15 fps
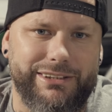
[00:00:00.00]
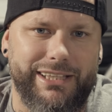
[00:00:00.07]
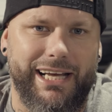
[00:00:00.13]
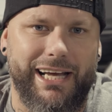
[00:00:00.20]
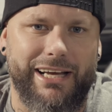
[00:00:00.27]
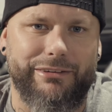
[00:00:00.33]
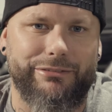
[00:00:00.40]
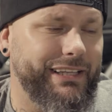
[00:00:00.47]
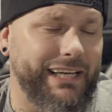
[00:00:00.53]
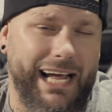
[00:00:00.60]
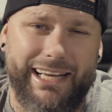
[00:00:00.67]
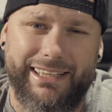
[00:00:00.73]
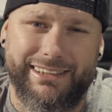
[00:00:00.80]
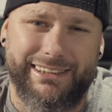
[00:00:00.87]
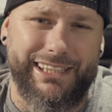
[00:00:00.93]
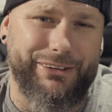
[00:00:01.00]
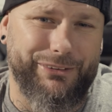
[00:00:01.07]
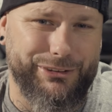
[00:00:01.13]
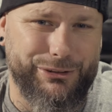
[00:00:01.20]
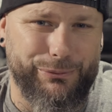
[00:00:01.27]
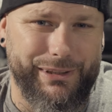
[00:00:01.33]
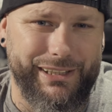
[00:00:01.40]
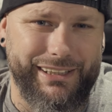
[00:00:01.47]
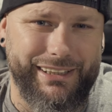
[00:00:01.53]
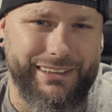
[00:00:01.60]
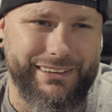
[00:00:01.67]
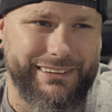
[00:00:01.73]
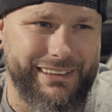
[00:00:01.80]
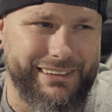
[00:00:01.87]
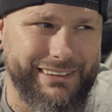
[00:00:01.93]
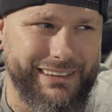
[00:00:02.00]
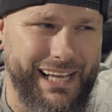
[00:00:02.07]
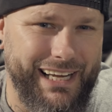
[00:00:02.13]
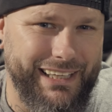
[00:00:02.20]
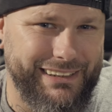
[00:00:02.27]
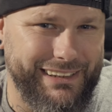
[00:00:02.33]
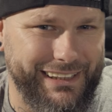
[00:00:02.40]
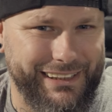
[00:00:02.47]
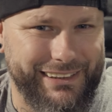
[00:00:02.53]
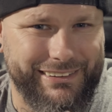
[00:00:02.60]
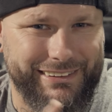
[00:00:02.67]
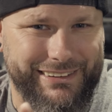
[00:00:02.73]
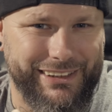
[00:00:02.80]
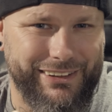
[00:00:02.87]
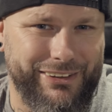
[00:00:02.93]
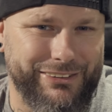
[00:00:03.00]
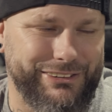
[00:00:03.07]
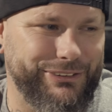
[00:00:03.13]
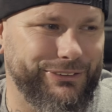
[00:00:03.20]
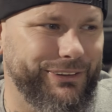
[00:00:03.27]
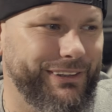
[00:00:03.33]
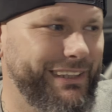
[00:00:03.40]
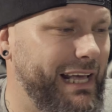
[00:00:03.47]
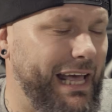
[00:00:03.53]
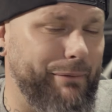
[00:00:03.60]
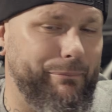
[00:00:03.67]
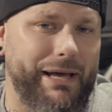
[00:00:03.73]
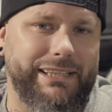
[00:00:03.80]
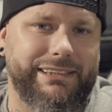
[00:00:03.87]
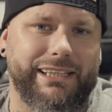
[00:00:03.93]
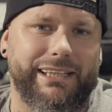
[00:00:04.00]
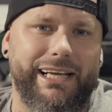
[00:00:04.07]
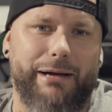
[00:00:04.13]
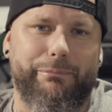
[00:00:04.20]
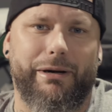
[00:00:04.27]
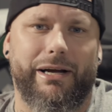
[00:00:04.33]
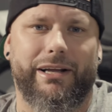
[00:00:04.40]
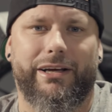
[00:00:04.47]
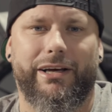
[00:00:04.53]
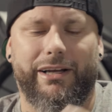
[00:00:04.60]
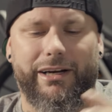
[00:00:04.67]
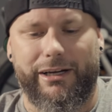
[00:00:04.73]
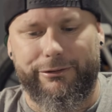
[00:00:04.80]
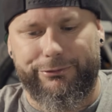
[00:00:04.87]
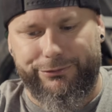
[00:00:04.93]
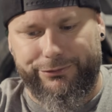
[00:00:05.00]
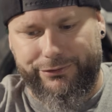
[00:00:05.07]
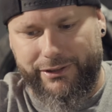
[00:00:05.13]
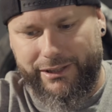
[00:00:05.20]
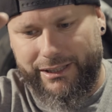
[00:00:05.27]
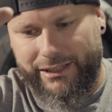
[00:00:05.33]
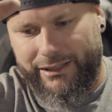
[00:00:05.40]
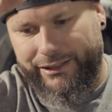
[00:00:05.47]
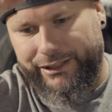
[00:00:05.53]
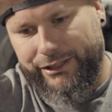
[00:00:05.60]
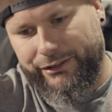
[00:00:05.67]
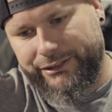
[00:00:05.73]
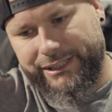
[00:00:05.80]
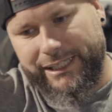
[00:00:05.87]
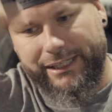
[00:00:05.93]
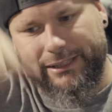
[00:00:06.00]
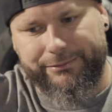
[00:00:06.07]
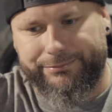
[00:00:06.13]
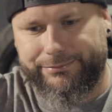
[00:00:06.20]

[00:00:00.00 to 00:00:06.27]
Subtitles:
to have that I had to sell in 2018. It's a long story. And basically I bought a cutoff, just like a